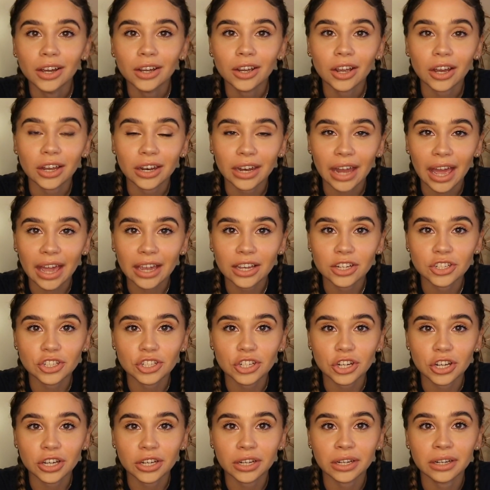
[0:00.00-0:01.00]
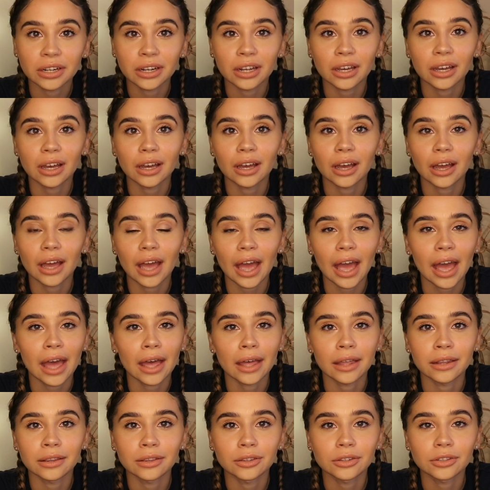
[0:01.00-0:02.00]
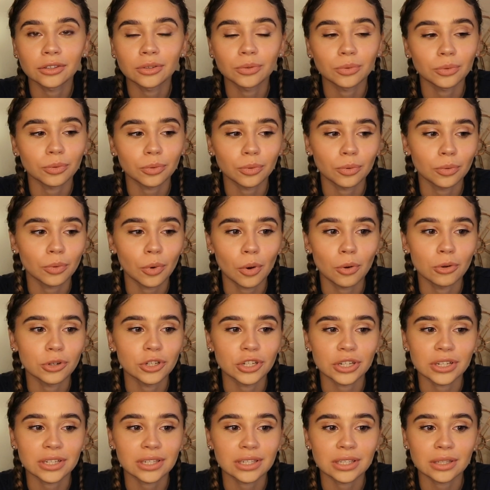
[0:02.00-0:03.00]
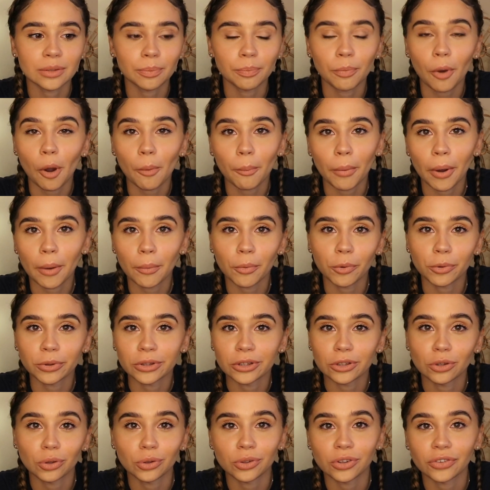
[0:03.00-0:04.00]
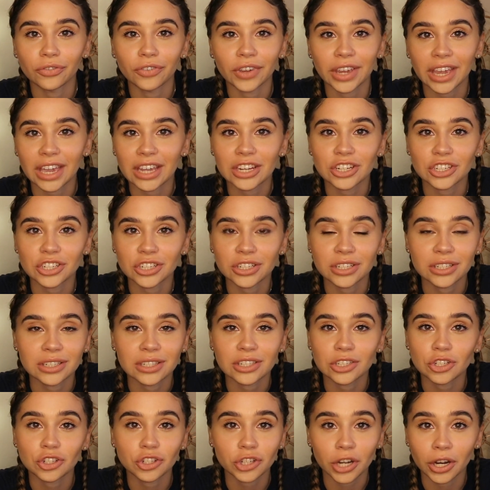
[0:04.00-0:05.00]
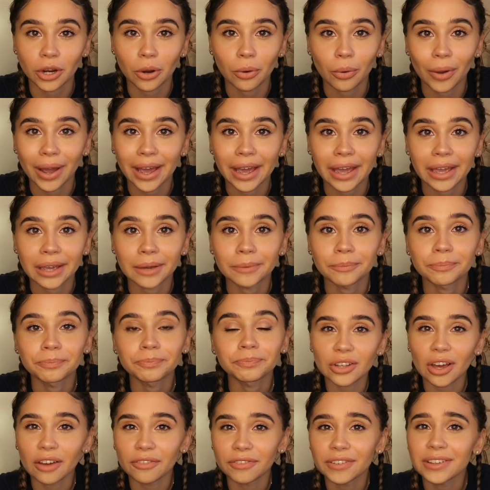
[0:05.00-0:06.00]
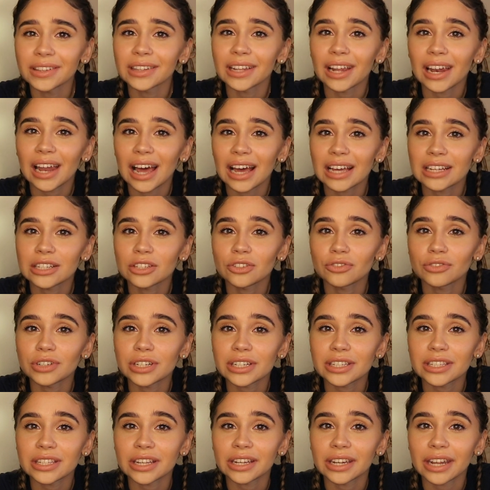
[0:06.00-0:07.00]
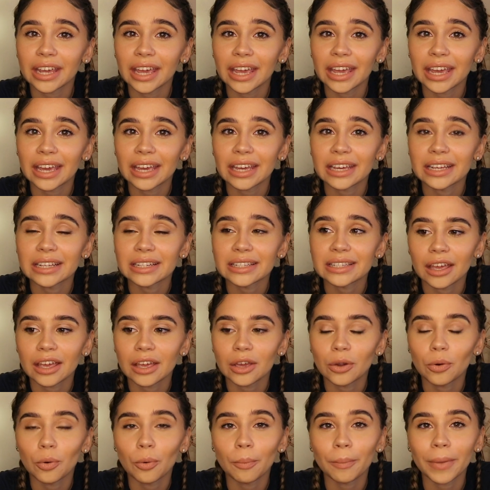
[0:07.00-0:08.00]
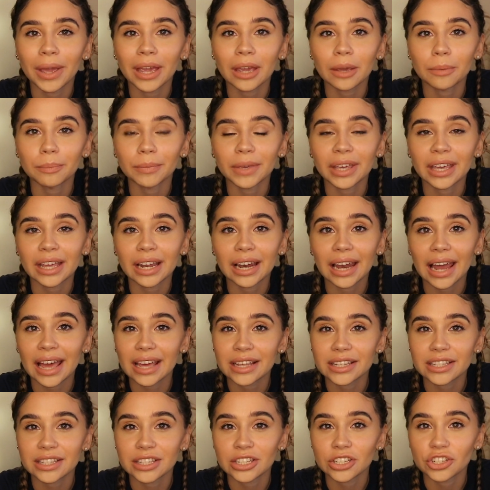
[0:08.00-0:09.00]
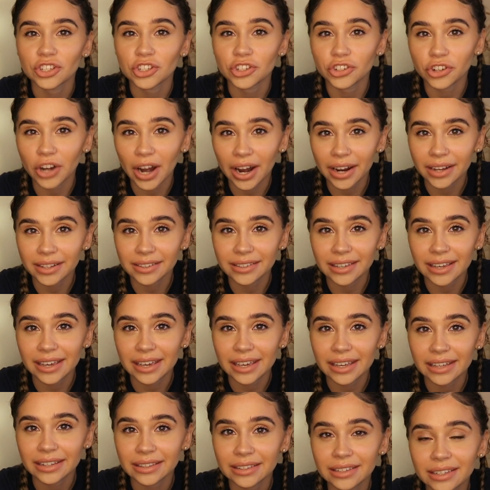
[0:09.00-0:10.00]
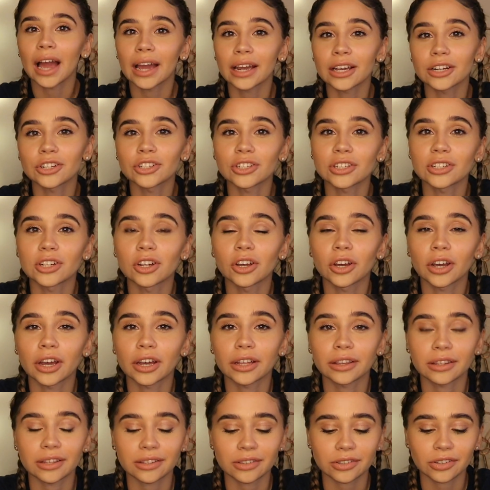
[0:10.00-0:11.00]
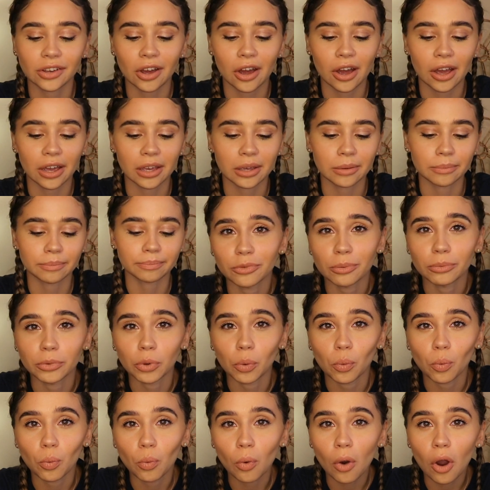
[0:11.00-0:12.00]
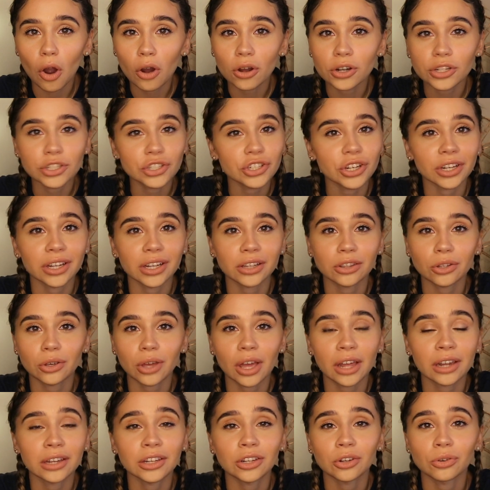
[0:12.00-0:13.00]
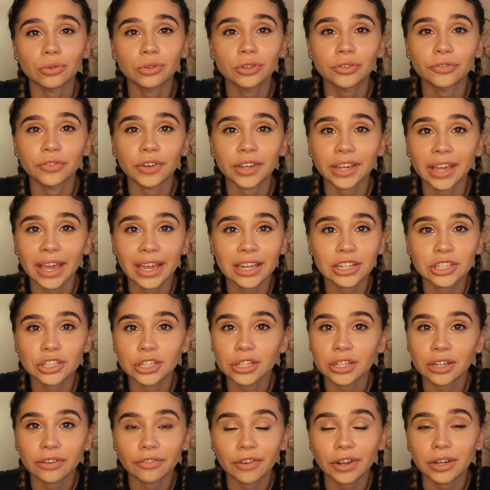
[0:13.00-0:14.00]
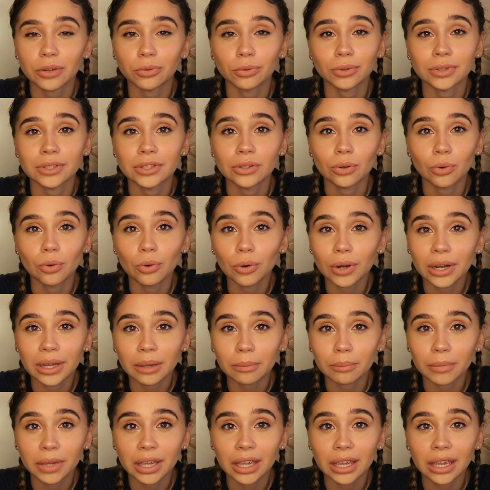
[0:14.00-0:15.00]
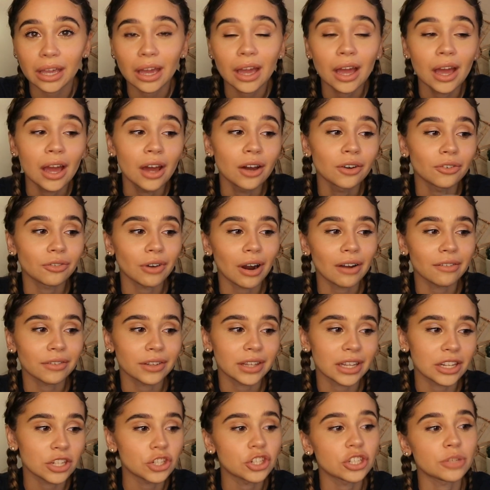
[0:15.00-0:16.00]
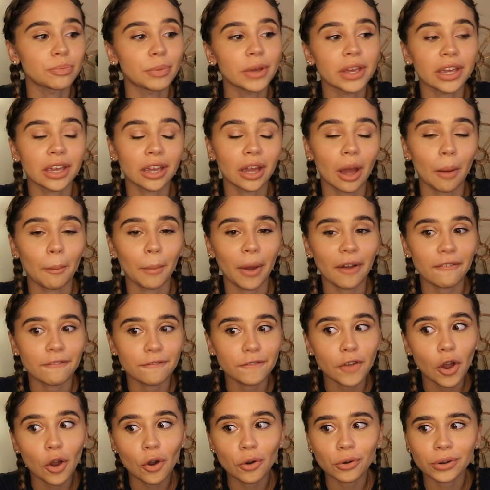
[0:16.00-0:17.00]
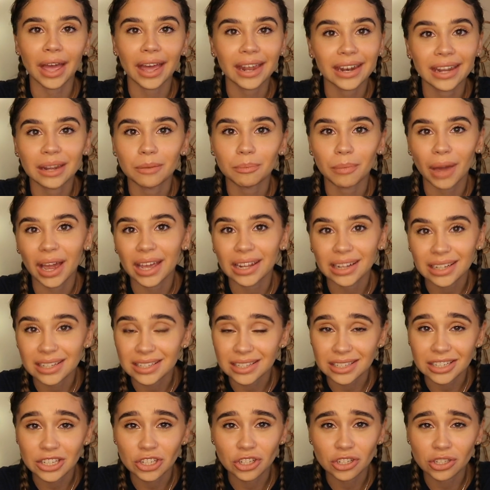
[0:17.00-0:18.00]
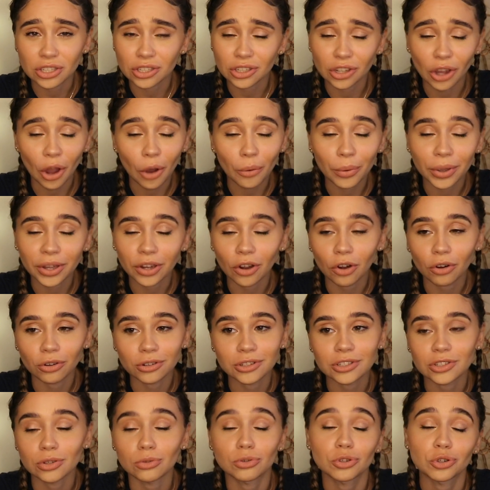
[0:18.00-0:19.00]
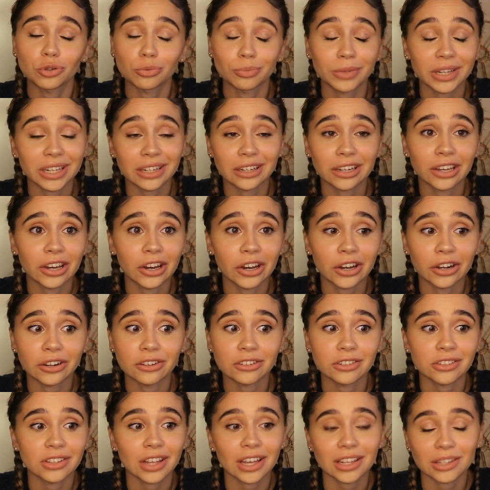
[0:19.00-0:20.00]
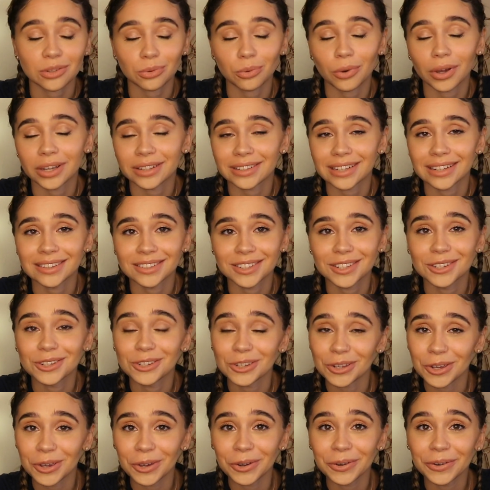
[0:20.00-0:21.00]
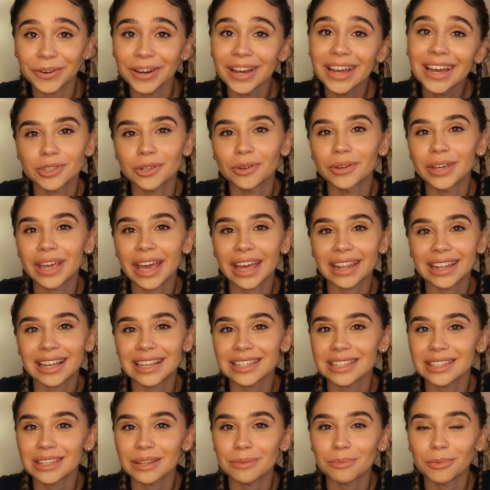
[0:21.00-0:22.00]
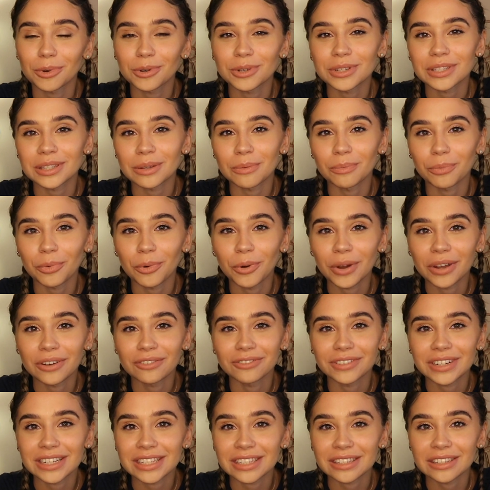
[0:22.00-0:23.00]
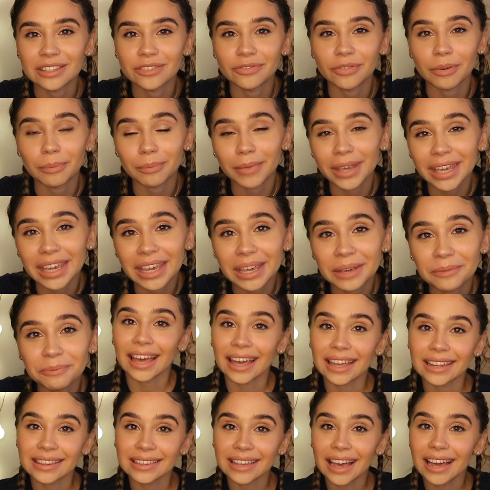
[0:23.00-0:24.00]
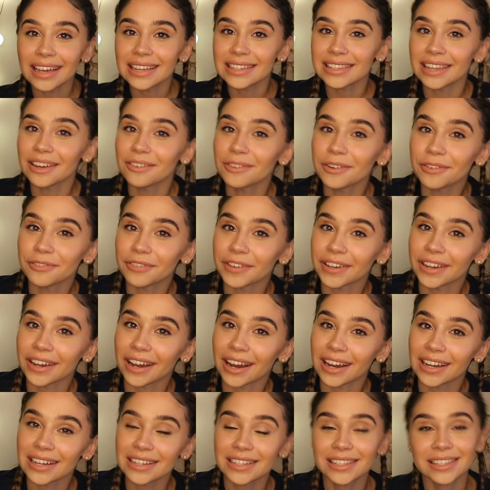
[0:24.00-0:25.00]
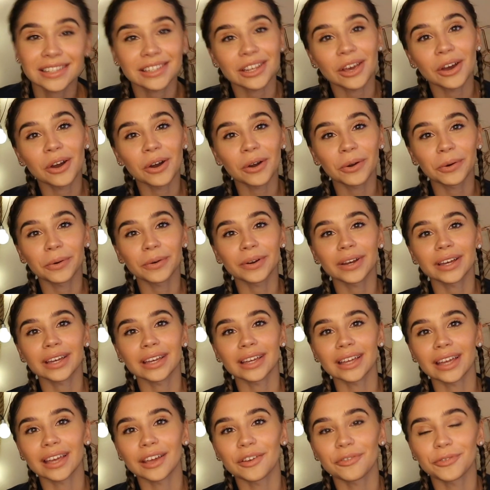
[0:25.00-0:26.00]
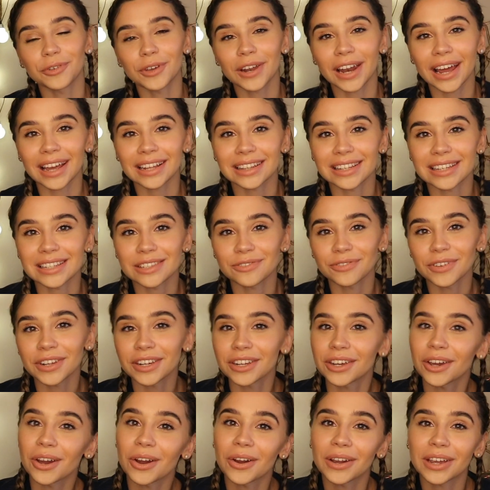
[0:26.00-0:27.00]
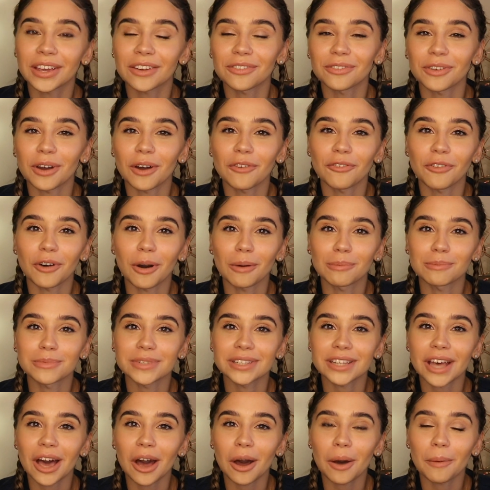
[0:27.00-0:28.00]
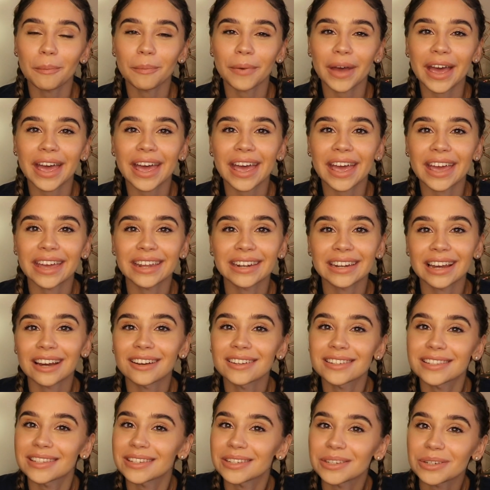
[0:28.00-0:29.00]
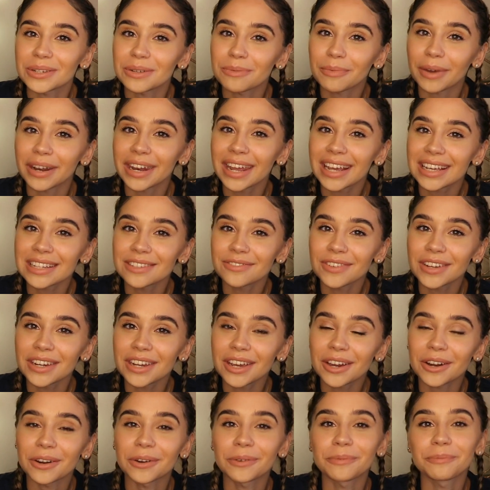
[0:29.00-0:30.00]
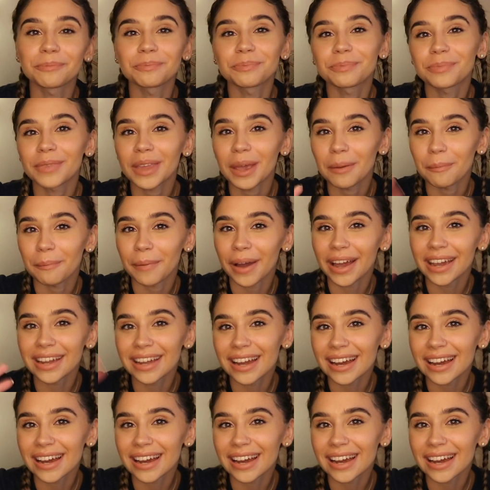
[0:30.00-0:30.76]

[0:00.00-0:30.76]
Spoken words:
connection and will just pop up all the notifications straight away. So I think the last reason is it will make me less distracted. I can just look at the time from the watch and any notification if anyone's calling me, rather than just picking up my phone and then mindlessly just going on social media, because that's what I tend to do. So yeah, that's the most important reasons for me. And that is everything, guys. So if you like this video, give it a thumbs up and I'll see you in my next video. Bye